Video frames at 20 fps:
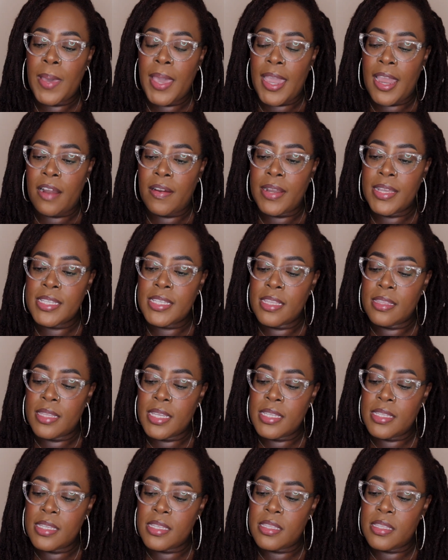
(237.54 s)
Paris, and
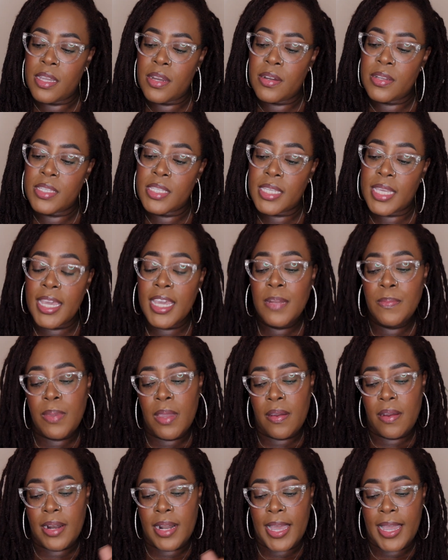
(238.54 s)
this is their Skin
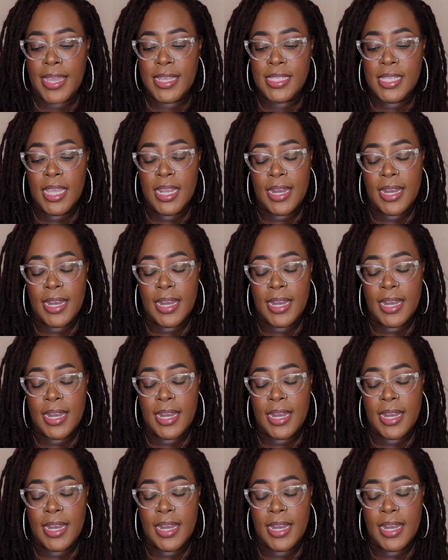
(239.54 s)
Paradise.